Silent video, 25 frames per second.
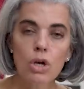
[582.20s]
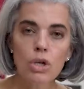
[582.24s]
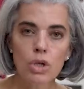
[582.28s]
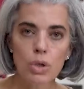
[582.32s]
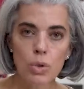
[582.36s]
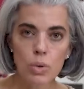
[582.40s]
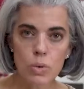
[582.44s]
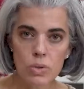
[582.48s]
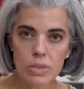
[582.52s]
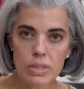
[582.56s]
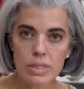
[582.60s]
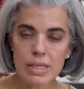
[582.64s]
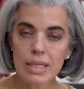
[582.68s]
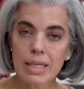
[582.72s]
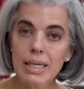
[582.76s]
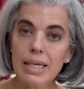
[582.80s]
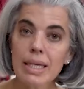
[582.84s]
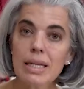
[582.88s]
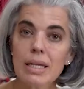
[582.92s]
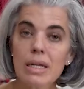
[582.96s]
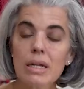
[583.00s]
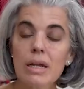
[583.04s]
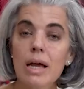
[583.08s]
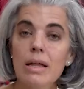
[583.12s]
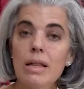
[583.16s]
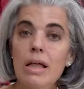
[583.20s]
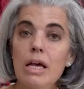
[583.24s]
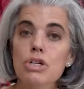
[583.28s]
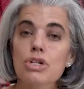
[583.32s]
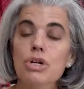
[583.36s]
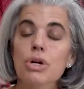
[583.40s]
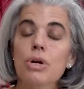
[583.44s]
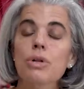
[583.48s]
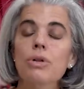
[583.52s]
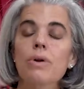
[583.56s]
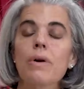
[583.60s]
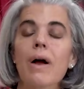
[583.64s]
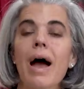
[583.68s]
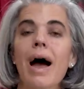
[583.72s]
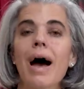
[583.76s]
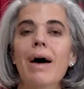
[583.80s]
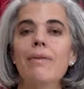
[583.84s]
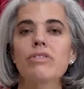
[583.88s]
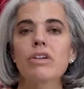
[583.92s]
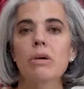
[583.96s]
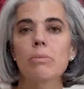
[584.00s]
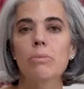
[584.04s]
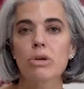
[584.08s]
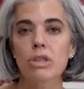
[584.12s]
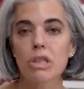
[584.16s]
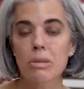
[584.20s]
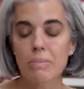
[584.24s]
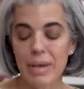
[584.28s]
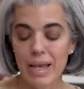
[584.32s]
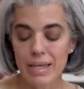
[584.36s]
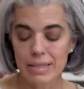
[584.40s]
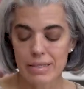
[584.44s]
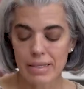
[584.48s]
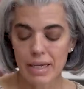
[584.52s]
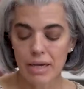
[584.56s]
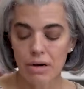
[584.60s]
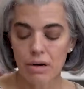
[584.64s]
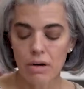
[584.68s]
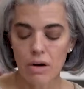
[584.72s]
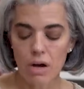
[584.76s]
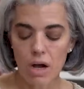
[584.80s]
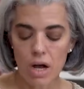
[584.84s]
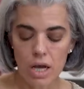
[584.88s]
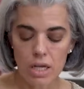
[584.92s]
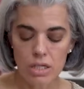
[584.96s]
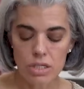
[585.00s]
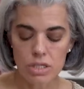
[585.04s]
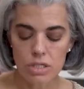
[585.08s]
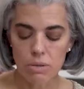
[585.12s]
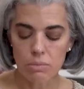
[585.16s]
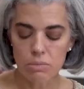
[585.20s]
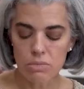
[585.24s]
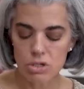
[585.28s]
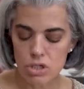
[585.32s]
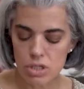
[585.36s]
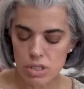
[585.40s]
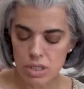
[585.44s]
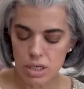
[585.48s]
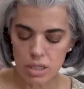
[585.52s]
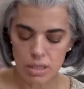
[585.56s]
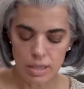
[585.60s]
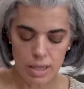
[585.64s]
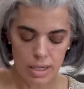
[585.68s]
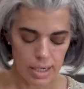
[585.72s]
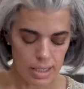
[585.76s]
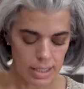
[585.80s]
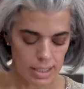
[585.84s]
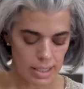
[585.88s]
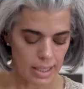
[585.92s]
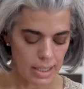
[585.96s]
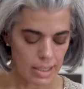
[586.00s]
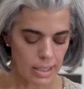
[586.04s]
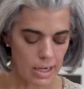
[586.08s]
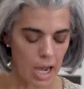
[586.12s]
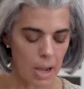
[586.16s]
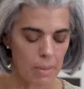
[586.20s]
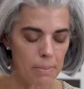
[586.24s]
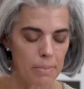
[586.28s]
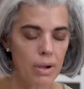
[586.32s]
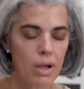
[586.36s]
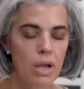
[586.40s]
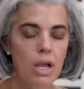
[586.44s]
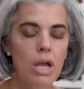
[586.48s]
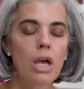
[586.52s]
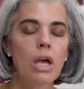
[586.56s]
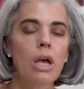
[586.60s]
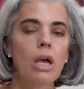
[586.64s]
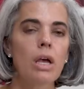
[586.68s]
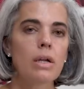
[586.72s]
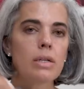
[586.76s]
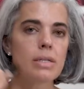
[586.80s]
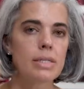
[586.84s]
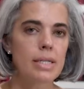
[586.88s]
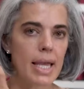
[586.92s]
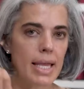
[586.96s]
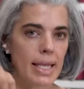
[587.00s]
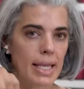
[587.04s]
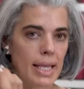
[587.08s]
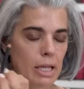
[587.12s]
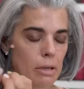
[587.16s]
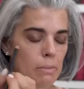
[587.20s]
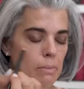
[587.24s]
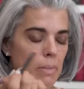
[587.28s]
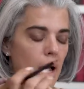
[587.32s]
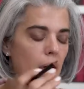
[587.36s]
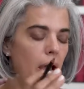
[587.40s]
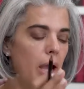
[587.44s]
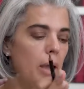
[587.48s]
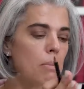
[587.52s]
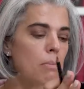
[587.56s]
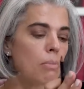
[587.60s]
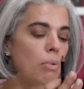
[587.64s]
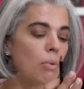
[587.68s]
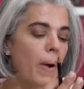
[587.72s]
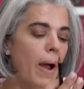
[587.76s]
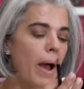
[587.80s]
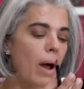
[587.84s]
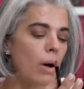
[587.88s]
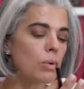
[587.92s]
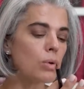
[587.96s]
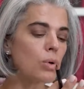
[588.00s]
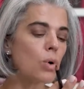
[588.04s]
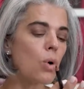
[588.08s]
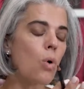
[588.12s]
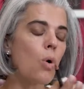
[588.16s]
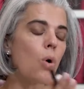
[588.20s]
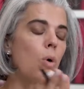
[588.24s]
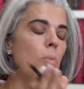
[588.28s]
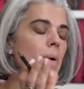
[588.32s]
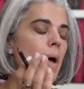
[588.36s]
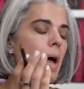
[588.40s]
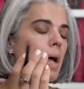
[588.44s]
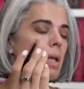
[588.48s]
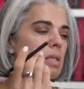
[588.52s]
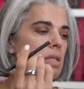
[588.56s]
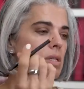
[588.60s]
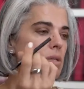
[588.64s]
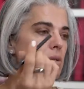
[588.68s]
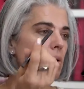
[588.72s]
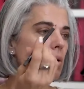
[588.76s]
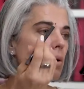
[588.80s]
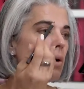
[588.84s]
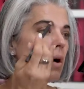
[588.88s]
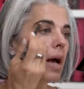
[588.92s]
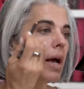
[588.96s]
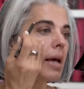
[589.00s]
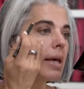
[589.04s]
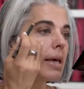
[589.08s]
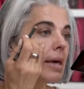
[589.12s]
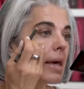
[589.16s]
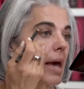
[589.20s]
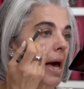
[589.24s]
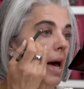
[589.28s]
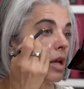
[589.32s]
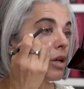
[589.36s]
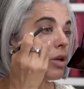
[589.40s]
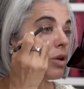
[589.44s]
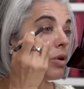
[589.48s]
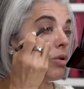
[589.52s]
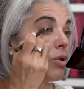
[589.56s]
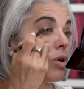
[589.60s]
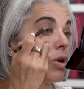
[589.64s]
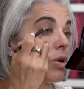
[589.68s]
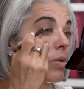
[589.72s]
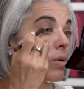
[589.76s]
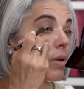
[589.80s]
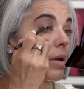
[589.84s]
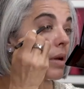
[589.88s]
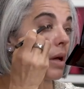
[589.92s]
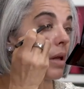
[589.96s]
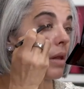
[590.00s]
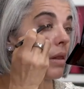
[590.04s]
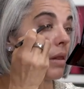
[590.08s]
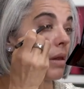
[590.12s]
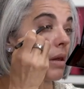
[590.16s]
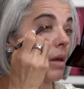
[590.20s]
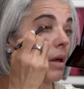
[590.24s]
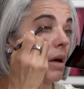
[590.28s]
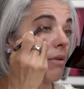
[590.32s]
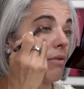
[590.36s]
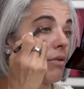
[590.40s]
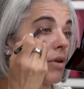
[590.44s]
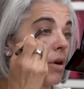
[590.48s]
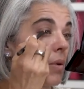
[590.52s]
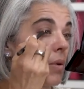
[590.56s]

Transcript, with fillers: use the heated eyelash curler after I put the mascara on. So I'm just gonna let it heat up, taking my brown coal pencil. Again, you know that I love